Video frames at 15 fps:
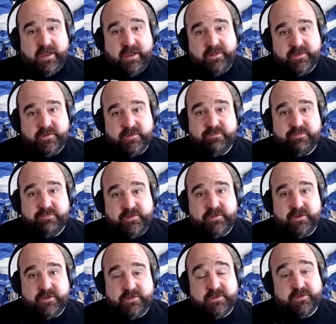And this
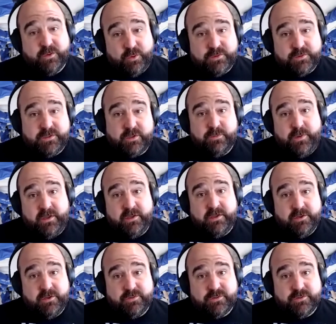research is also being
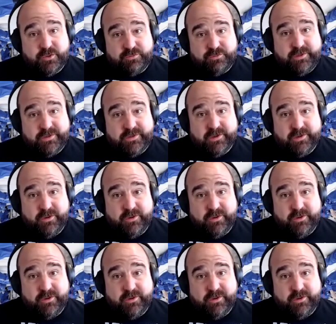used to treat